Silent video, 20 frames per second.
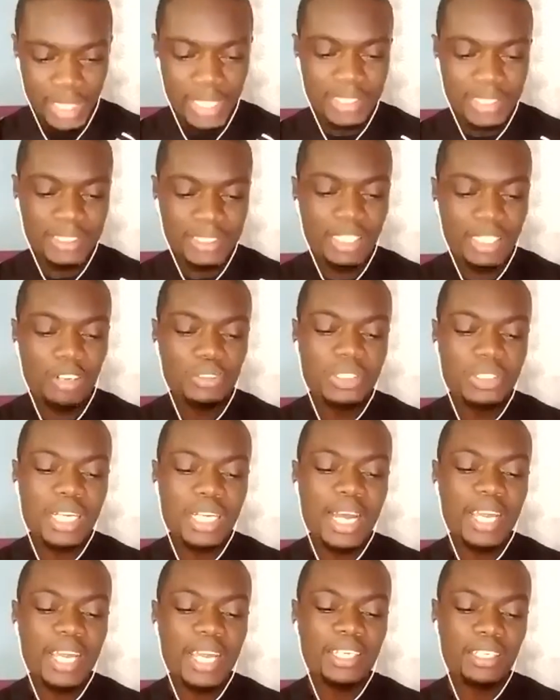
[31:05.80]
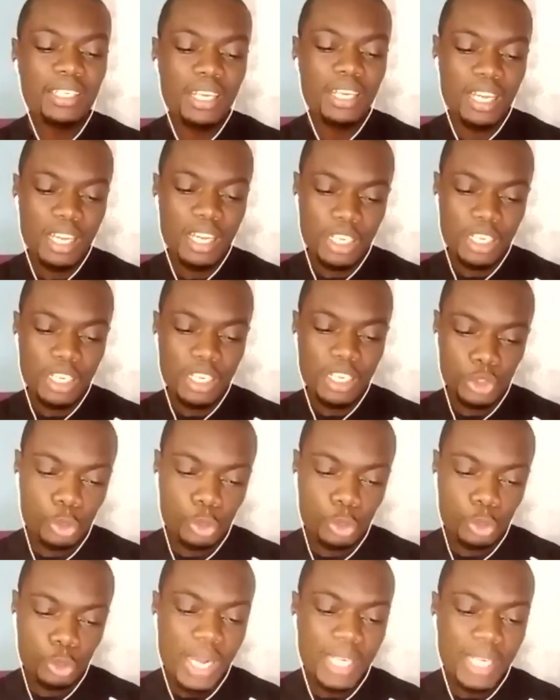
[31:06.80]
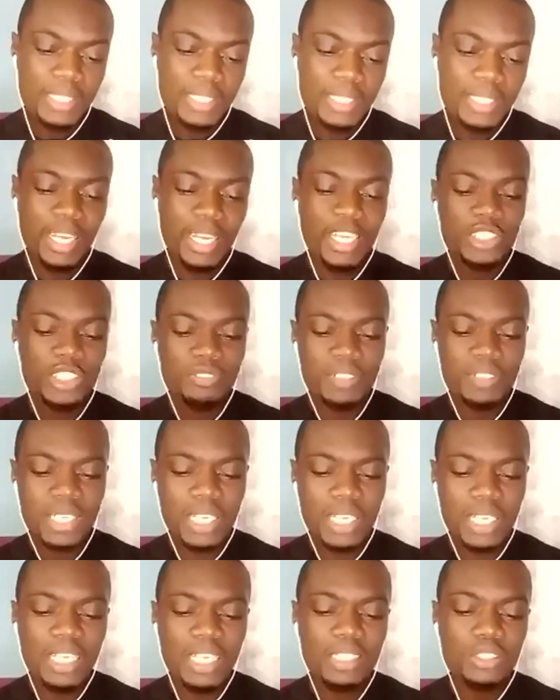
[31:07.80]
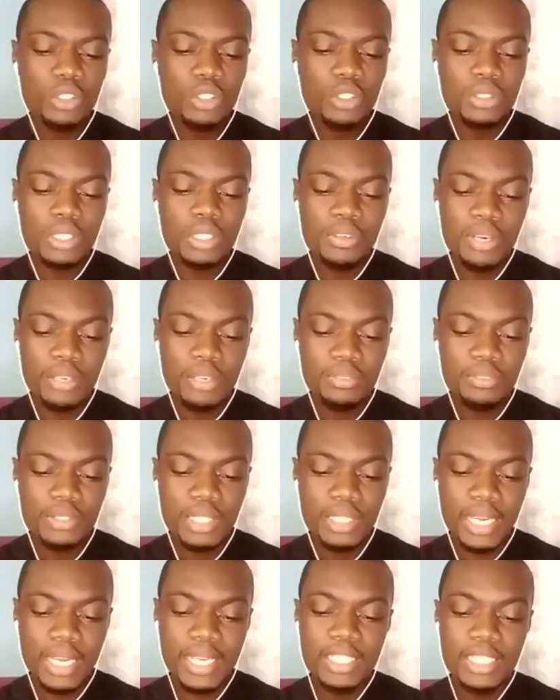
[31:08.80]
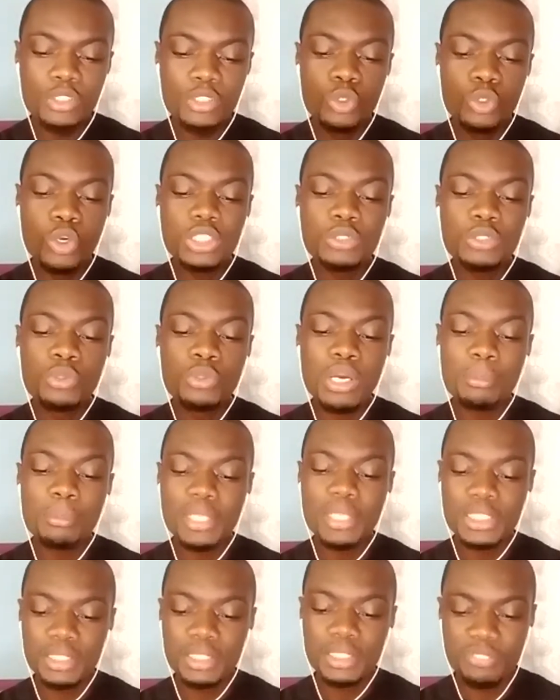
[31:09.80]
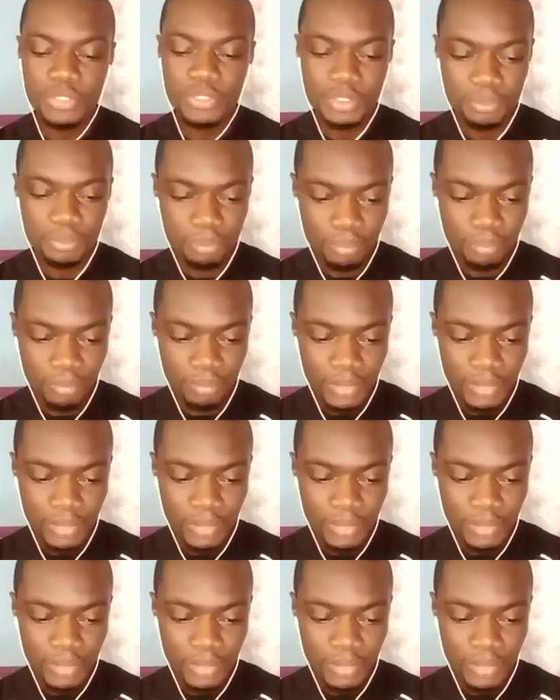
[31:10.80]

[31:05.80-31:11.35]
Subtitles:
A stout guy dragged the edge of a cutlass on the ground and it got grandma shivering.